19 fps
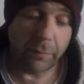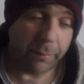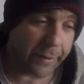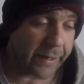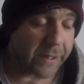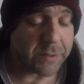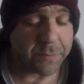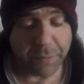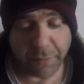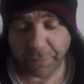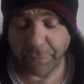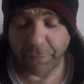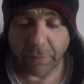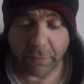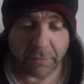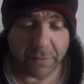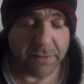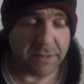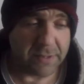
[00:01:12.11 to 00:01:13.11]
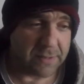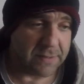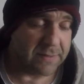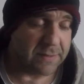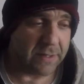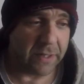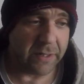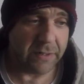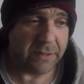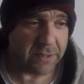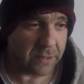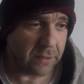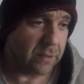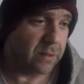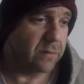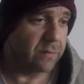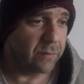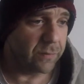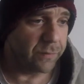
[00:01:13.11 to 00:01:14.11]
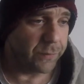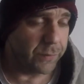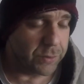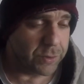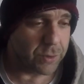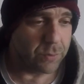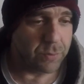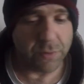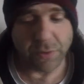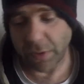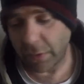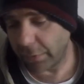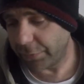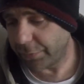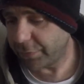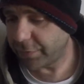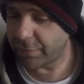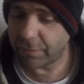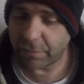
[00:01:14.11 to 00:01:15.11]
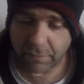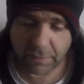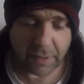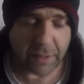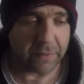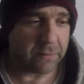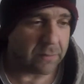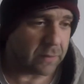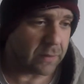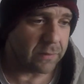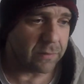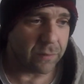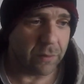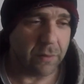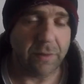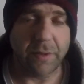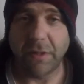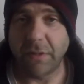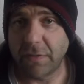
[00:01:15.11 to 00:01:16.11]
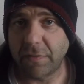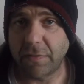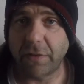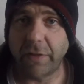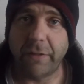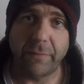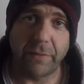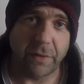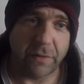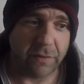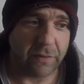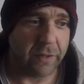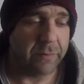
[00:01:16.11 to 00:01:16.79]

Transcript: past performance is not indicative of future results. That sort of thing. Disclaimer.